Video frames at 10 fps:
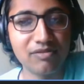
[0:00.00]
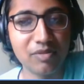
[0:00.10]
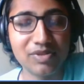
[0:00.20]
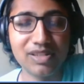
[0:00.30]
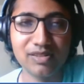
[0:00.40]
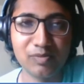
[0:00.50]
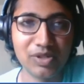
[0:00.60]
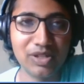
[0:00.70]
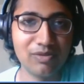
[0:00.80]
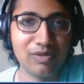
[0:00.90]
Their website is
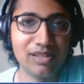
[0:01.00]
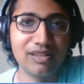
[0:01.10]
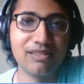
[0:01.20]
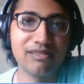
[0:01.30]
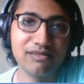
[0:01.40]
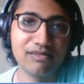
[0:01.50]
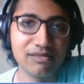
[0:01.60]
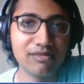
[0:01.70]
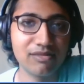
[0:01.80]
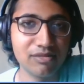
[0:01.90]
pretty well
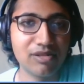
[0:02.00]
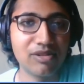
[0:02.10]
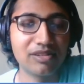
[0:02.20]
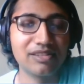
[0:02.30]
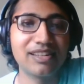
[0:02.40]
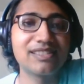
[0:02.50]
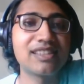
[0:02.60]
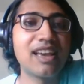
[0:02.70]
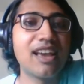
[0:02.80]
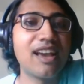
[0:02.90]

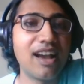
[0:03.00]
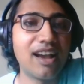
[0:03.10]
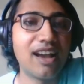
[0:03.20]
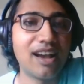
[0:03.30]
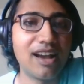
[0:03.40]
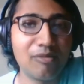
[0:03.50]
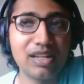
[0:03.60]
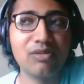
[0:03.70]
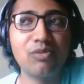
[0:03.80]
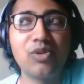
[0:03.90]
organized.
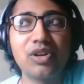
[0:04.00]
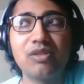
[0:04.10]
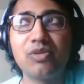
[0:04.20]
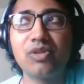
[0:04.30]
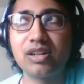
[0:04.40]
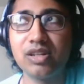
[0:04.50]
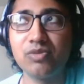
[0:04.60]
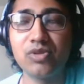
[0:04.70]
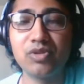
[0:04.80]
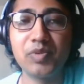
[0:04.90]
But what
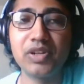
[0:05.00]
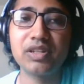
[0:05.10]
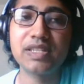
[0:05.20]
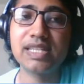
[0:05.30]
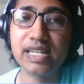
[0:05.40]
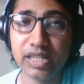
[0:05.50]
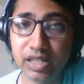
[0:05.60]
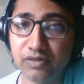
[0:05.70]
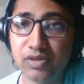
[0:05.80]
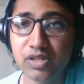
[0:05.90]
I did want to point out is that
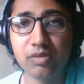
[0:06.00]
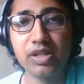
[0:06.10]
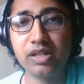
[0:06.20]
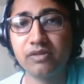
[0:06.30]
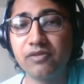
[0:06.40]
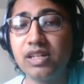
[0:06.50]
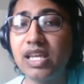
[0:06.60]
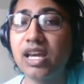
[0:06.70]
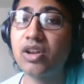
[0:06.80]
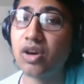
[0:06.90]
interviews are a bit
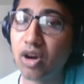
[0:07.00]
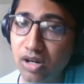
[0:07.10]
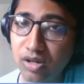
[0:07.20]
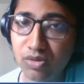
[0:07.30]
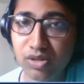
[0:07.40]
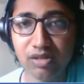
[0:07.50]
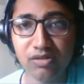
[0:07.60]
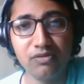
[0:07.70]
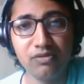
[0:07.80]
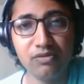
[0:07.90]
different. They are not
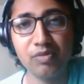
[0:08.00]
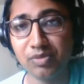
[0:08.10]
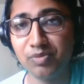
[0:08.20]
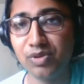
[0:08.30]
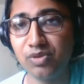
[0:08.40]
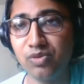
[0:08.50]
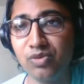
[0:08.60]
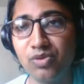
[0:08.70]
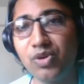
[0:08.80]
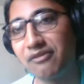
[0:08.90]
looking for
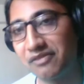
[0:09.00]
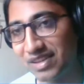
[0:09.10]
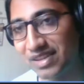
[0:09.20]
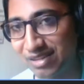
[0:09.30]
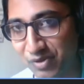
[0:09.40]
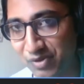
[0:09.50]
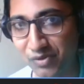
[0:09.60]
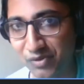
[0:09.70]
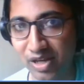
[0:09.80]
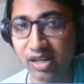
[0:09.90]
people who know everything
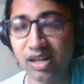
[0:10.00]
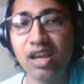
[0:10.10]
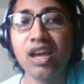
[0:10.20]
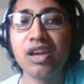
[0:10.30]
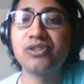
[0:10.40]
beforehand.